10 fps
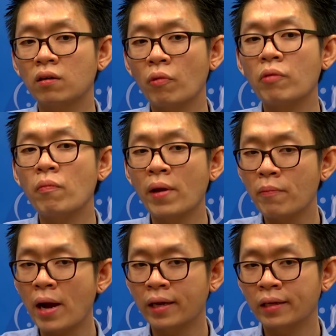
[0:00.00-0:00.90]
When we
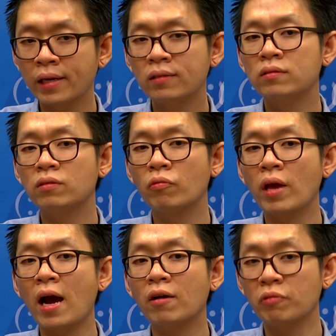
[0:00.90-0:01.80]
went back again, we
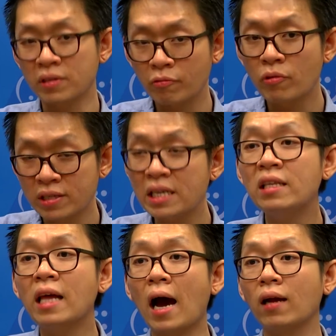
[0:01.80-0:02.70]

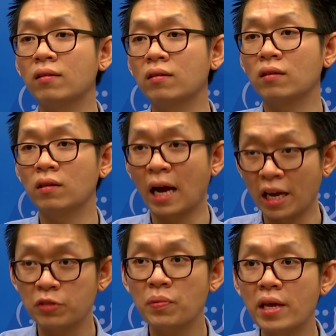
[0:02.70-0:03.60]
seen that
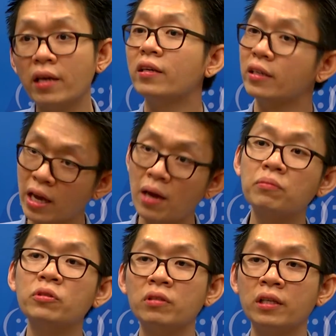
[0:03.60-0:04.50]
ISP
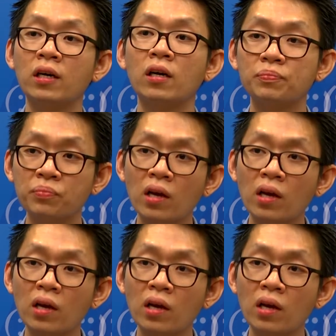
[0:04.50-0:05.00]
came to the